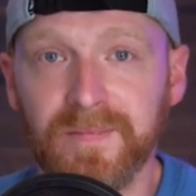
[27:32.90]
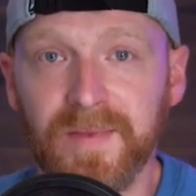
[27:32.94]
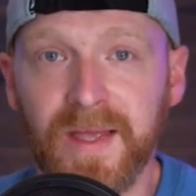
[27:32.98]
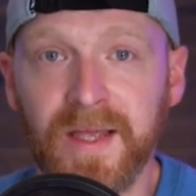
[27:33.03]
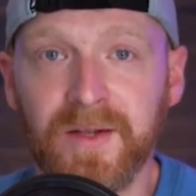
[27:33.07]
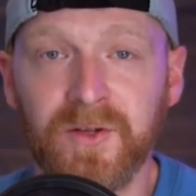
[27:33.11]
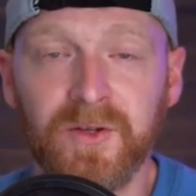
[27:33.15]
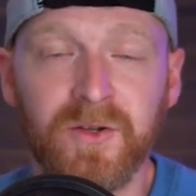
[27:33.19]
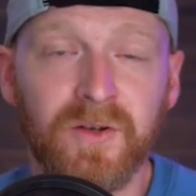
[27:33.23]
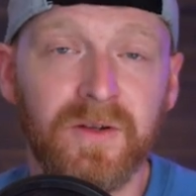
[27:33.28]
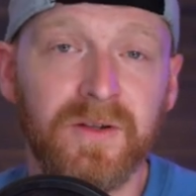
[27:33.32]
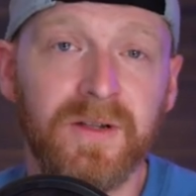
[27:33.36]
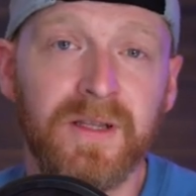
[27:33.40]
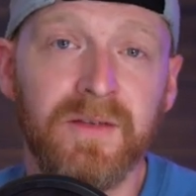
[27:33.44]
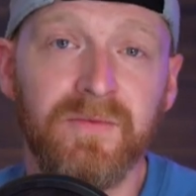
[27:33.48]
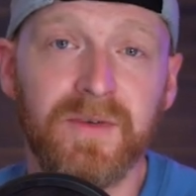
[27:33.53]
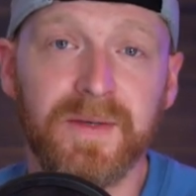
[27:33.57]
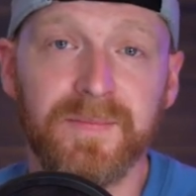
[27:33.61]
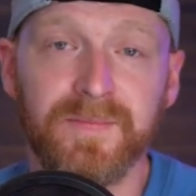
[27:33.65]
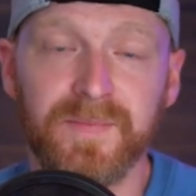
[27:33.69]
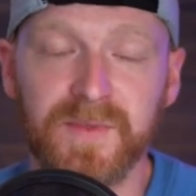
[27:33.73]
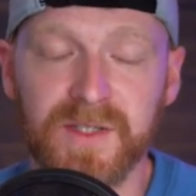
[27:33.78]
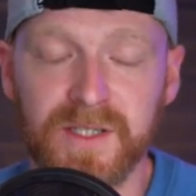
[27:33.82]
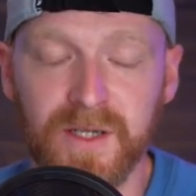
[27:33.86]
And you've got to live it.
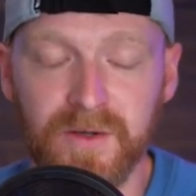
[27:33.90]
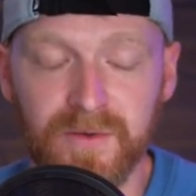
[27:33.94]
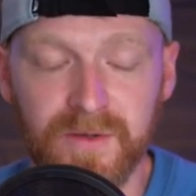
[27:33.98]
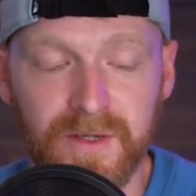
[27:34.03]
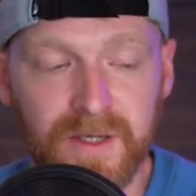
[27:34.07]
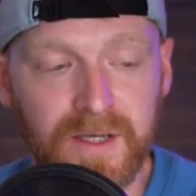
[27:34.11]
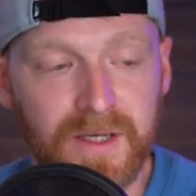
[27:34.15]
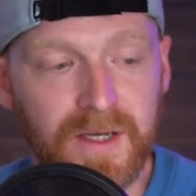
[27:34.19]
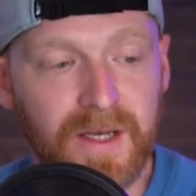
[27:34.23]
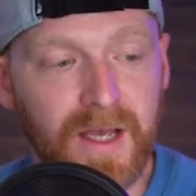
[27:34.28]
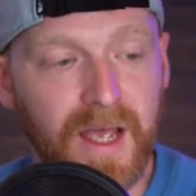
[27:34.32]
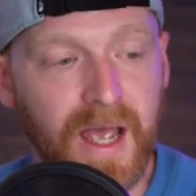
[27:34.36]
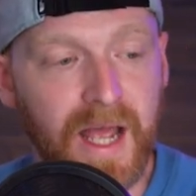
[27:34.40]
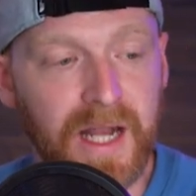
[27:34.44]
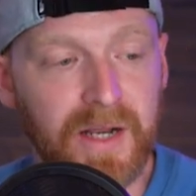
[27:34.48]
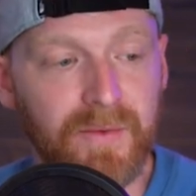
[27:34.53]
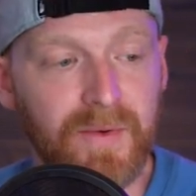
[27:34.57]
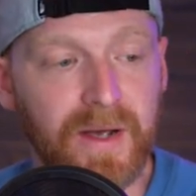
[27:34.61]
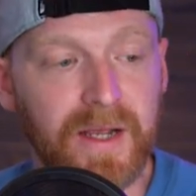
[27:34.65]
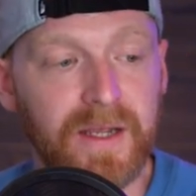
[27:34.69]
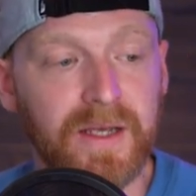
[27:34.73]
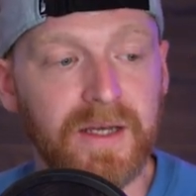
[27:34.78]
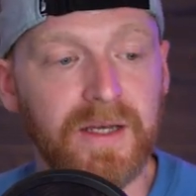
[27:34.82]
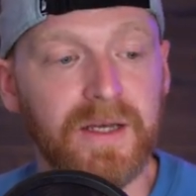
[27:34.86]
So
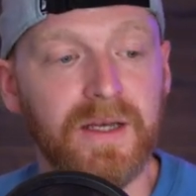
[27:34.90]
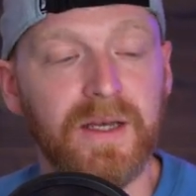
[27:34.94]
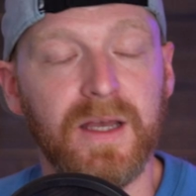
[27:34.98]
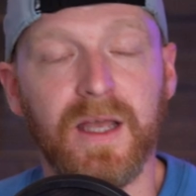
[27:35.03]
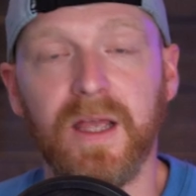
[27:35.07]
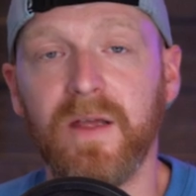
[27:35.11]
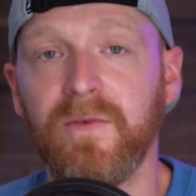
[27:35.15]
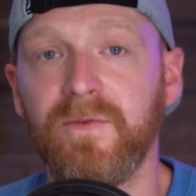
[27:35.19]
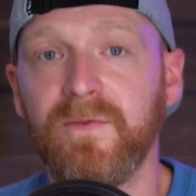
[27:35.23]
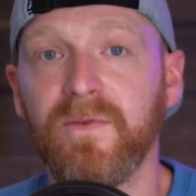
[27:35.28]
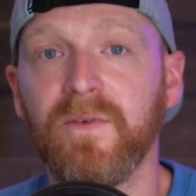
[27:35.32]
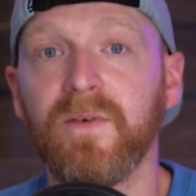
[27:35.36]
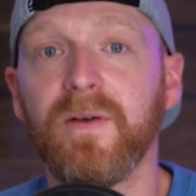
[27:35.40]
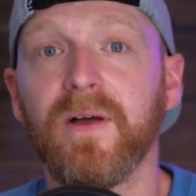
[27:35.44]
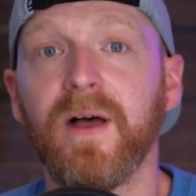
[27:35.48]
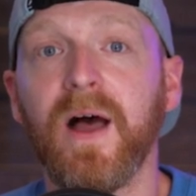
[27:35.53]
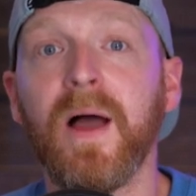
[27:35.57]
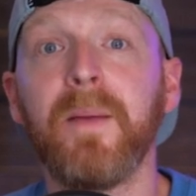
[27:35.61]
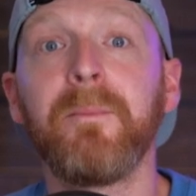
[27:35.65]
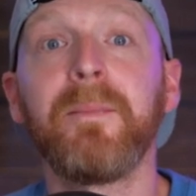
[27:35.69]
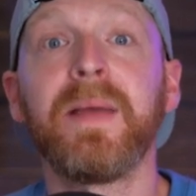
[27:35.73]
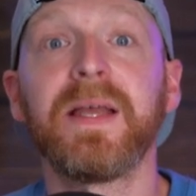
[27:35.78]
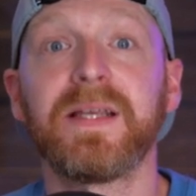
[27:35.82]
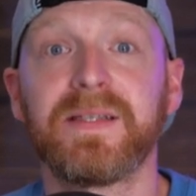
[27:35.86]
anyway, if I
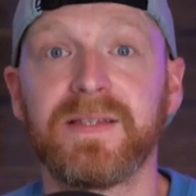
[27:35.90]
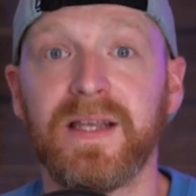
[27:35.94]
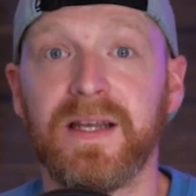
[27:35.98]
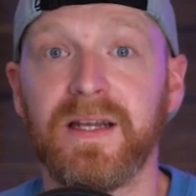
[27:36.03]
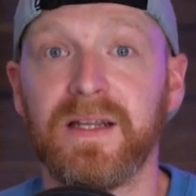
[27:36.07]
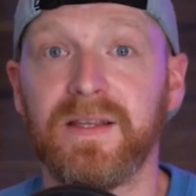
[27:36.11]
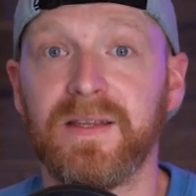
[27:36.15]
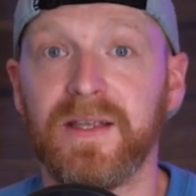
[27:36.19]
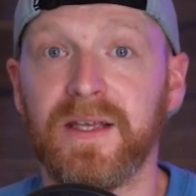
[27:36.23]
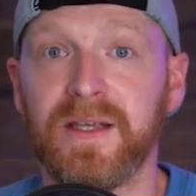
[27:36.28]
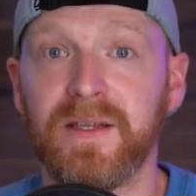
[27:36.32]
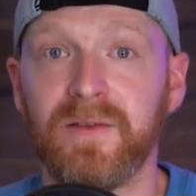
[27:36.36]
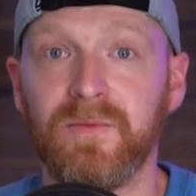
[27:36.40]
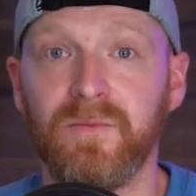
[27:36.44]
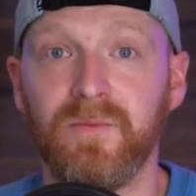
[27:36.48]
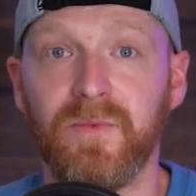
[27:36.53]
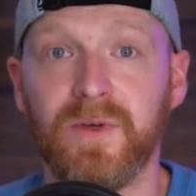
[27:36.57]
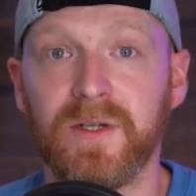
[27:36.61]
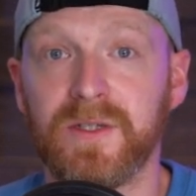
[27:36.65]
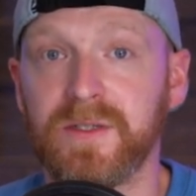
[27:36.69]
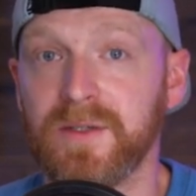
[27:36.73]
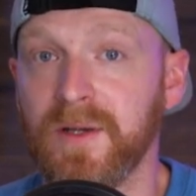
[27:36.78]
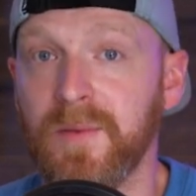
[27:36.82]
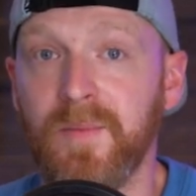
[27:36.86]
missed anything,
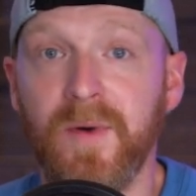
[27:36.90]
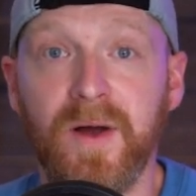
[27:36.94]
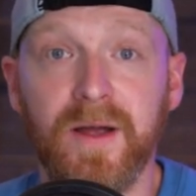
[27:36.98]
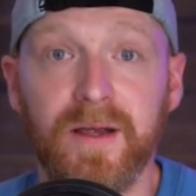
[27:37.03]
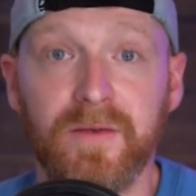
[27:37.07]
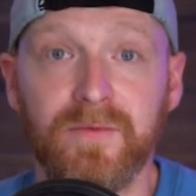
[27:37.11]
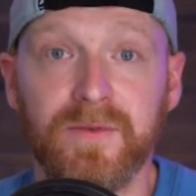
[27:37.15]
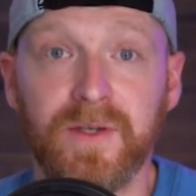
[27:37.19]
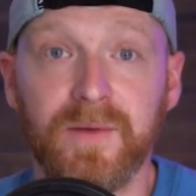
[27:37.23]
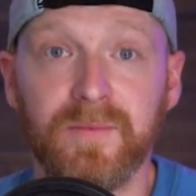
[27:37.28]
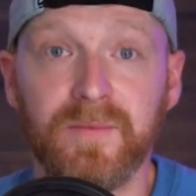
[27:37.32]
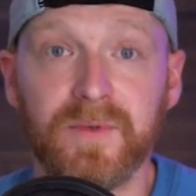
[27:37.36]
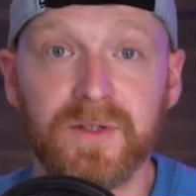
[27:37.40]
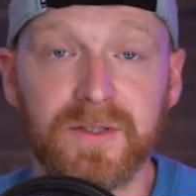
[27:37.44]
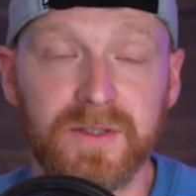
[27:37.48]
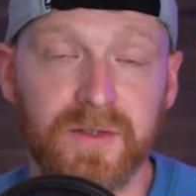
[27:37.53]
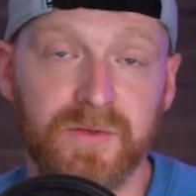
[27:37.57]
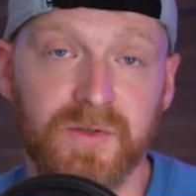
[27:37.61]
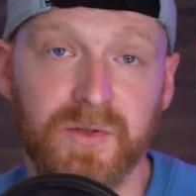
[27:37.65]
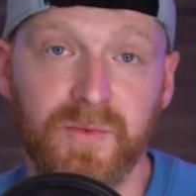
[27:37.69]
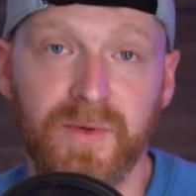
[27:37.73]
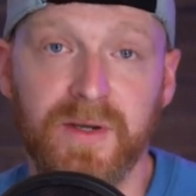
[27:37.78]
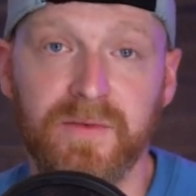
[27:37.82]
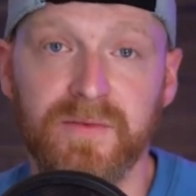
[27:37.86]
which I might have done because I
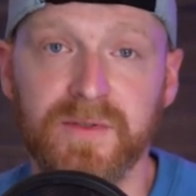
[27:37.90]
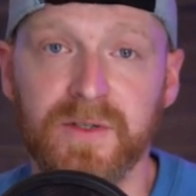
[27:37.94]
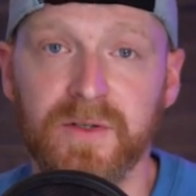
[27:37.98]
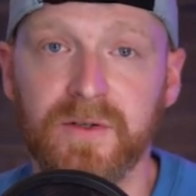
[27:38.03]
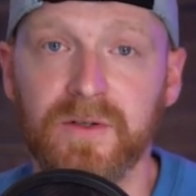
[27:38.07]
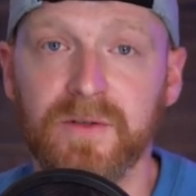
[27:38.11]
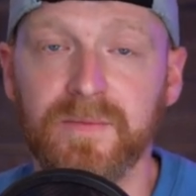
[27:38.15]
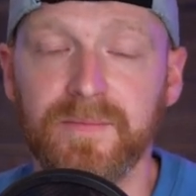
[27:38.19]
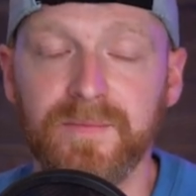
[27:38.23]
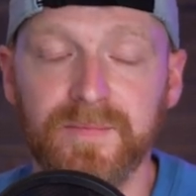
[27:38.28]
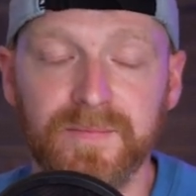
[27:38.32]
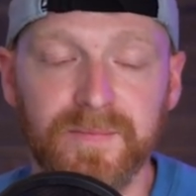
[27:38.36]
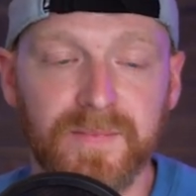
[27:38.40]
was away for so long,